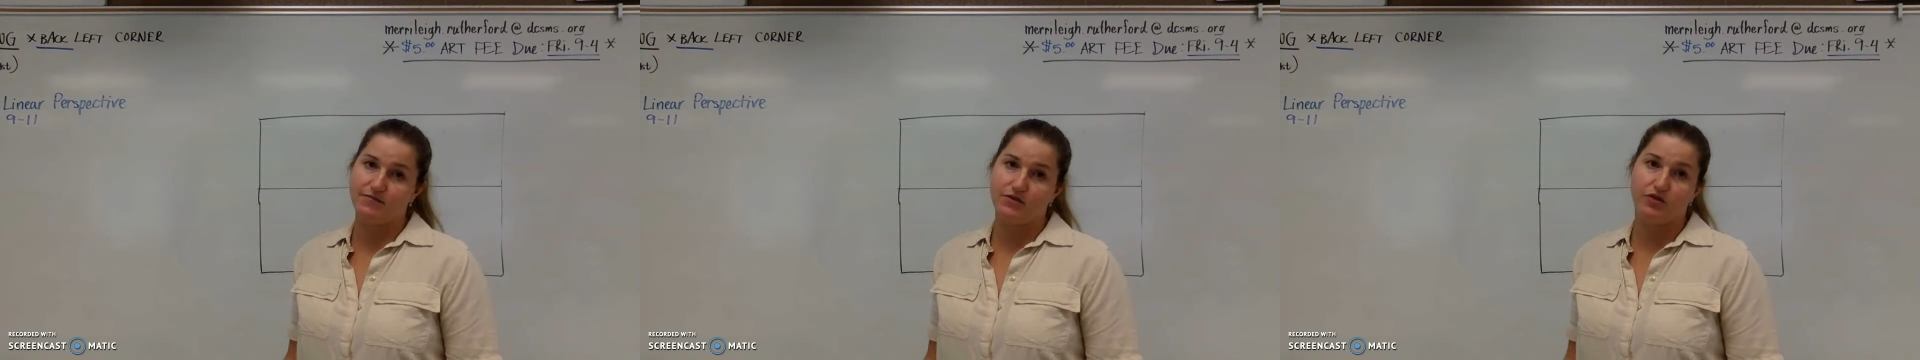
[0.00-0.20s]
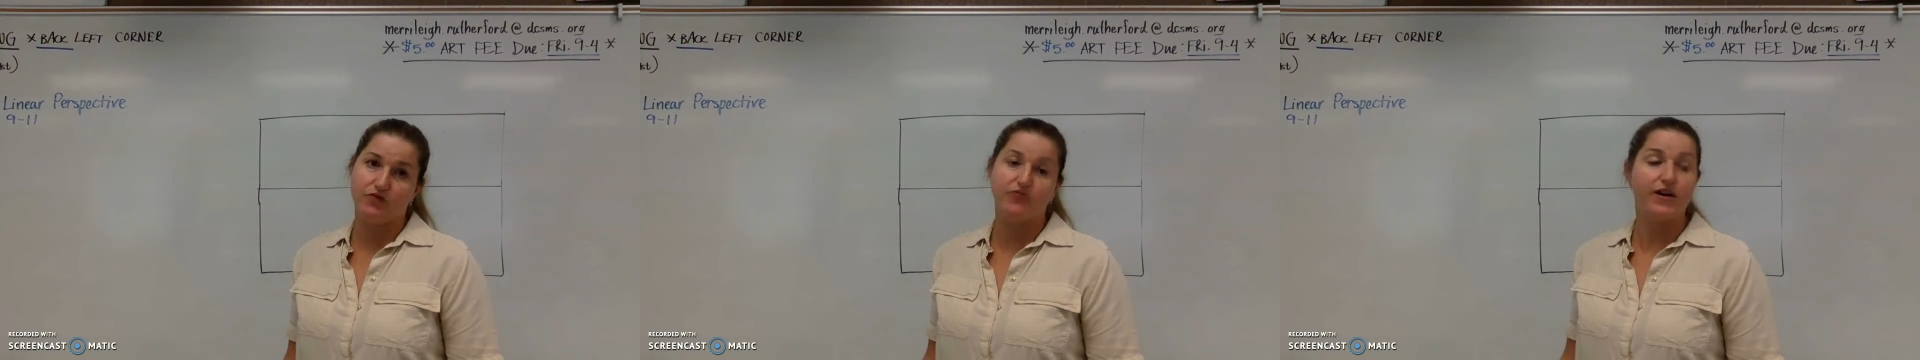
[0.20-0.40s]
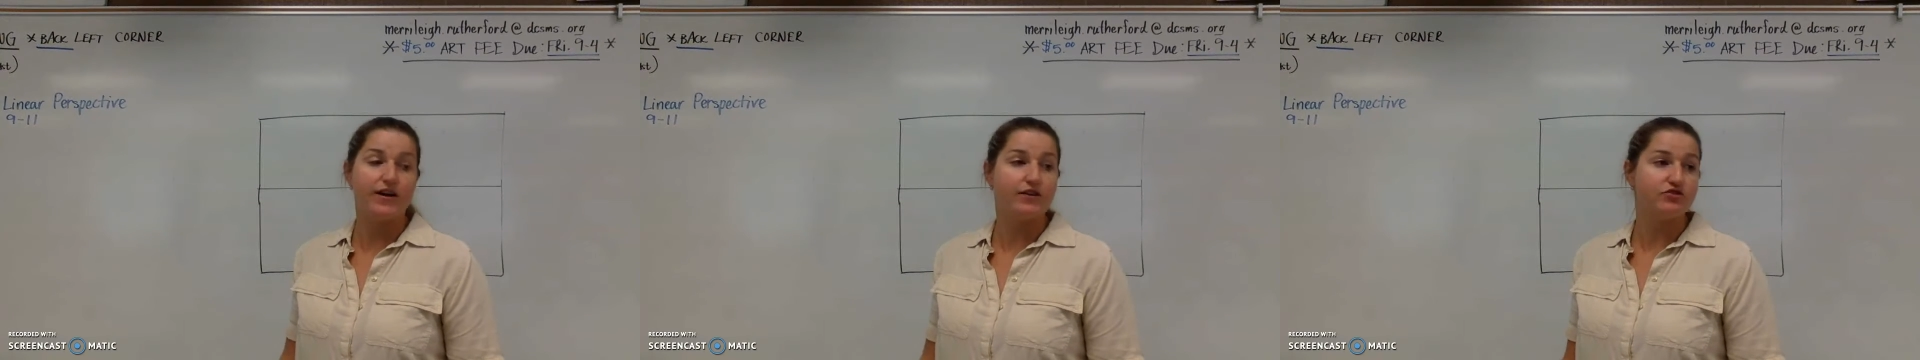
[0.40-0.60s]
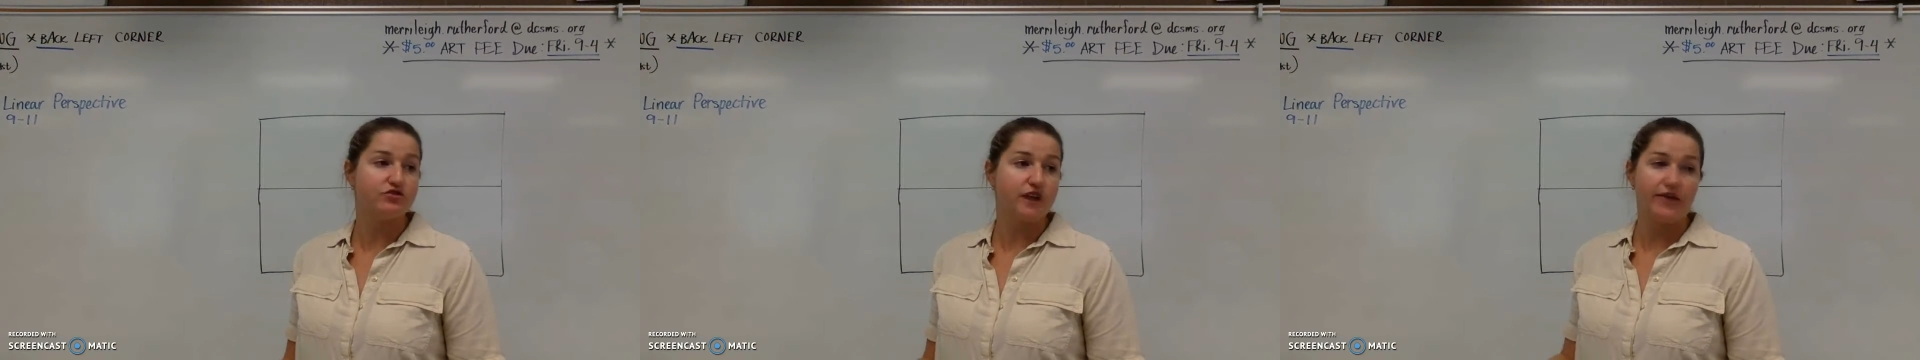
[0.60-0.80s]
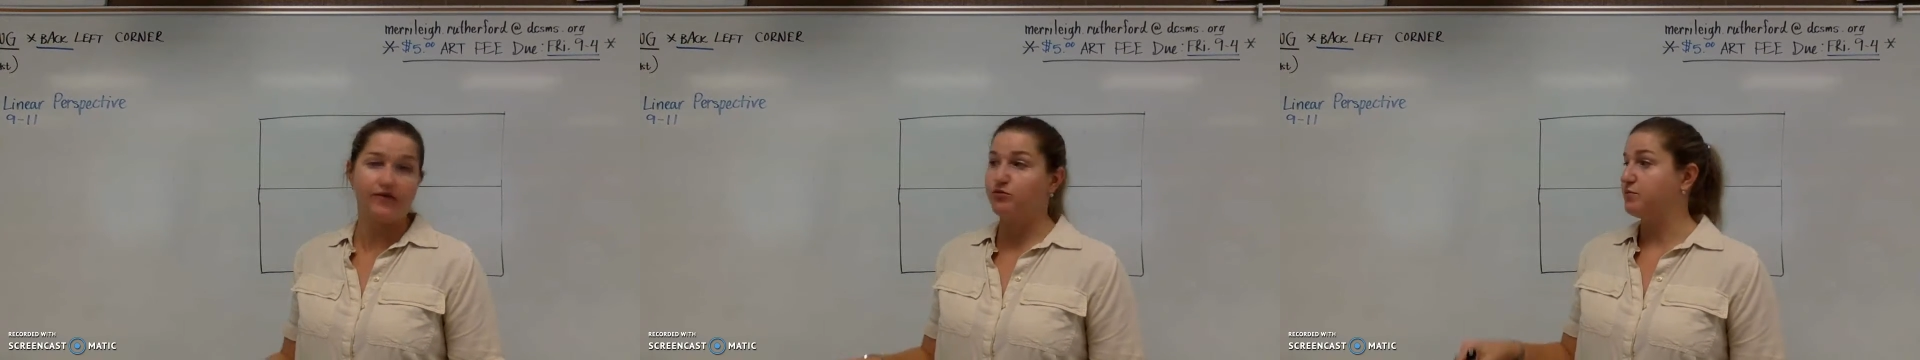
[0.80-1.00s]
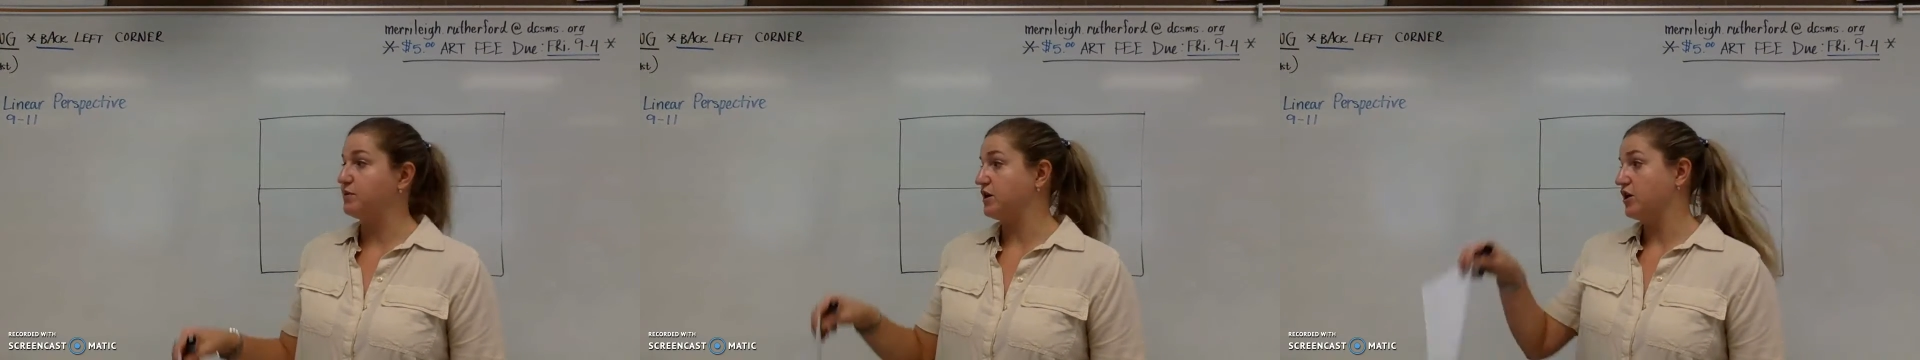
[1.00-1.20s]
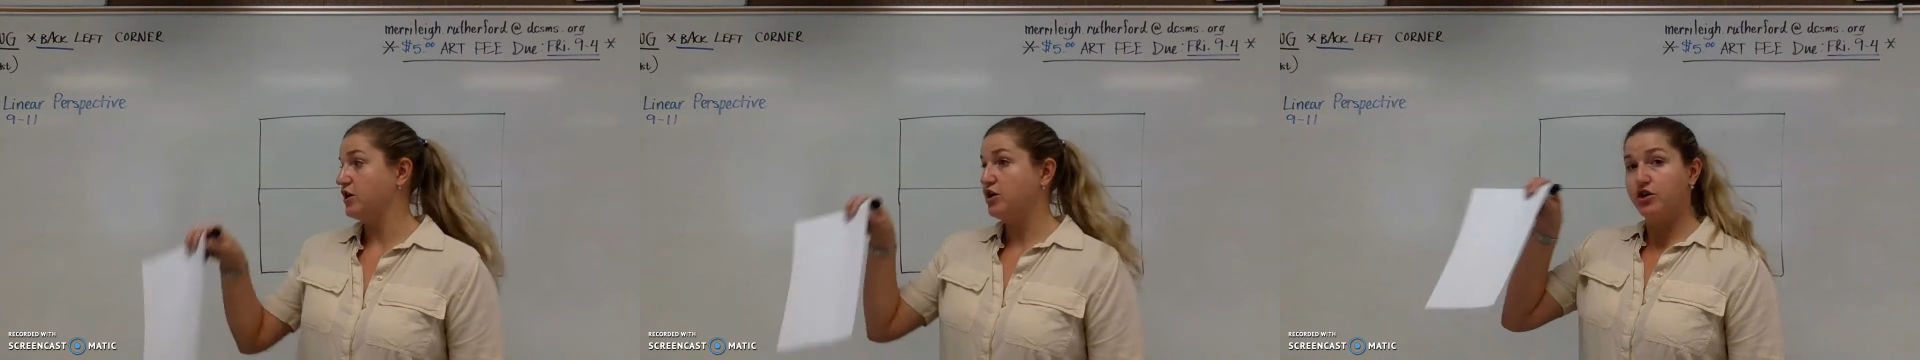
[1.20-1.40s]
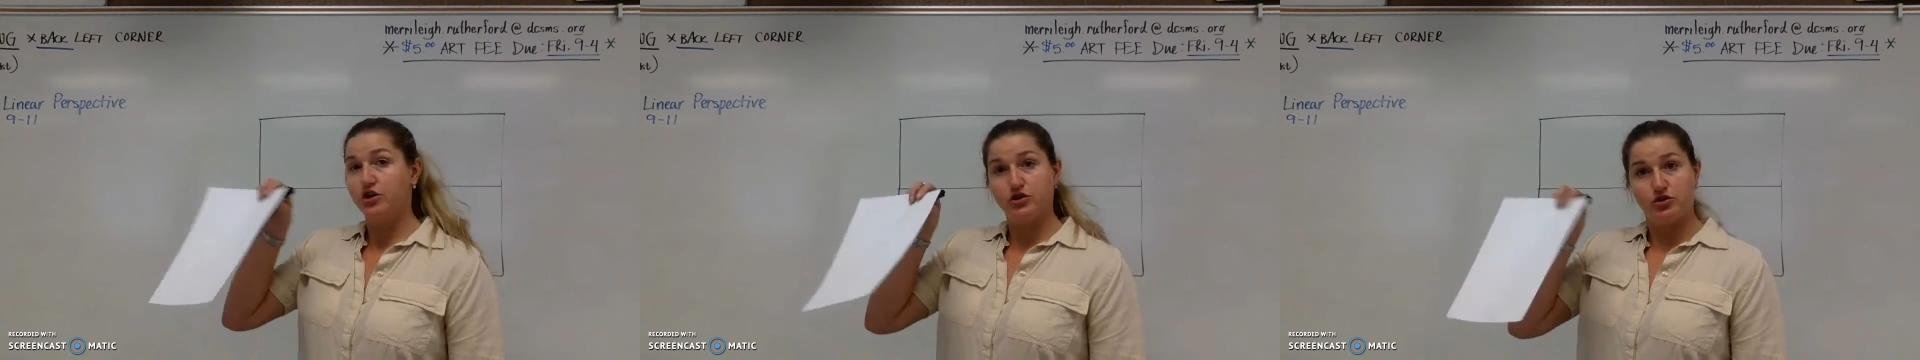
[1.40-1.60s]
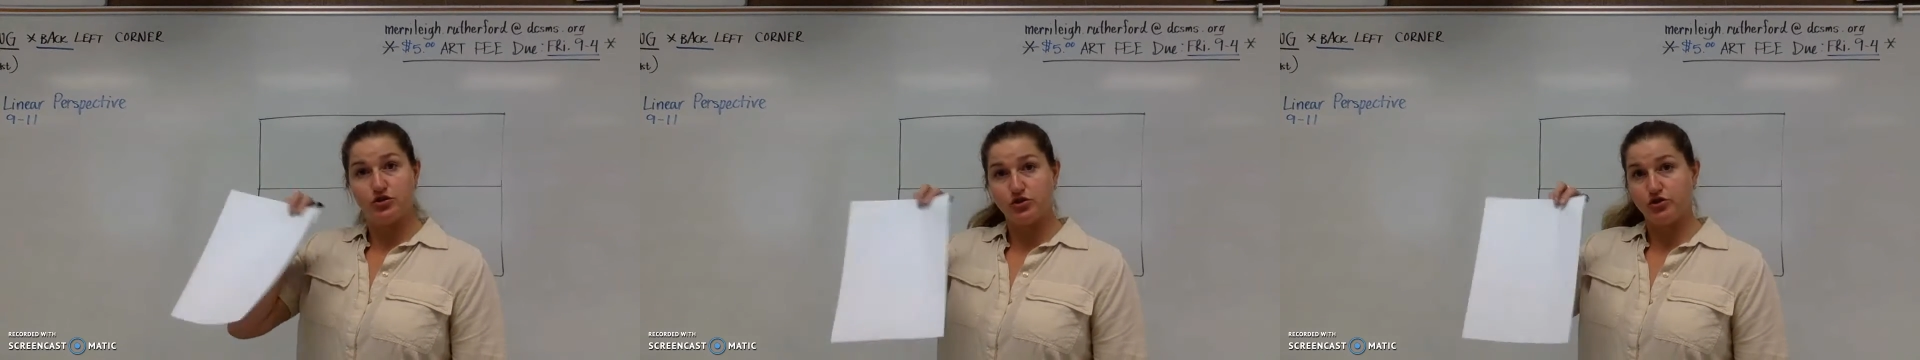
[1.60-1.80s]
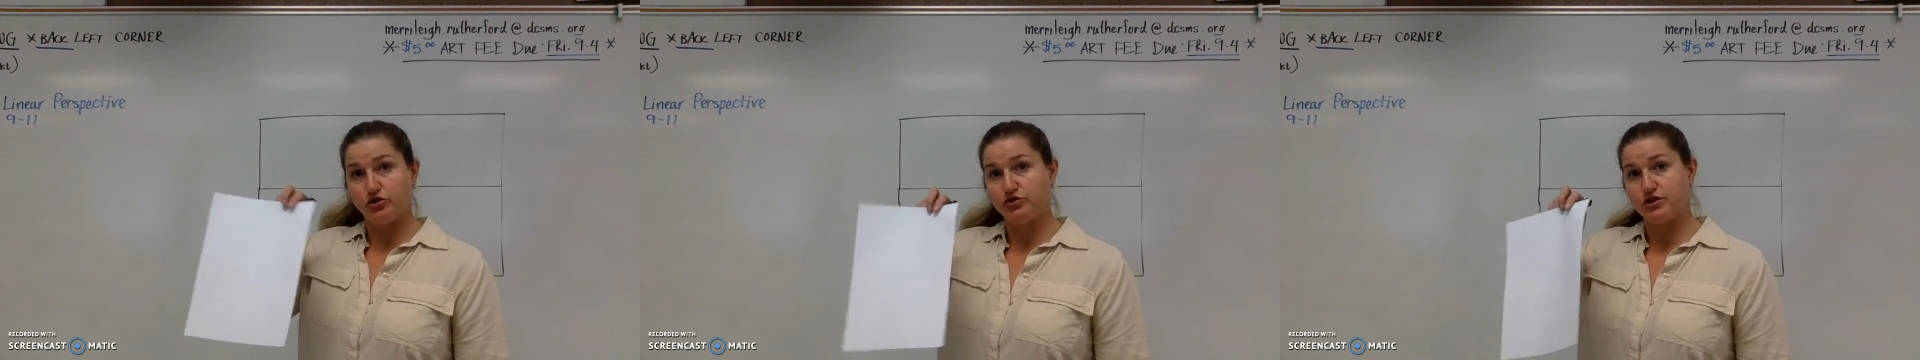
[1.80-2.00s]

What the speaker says: Your final draft will be 2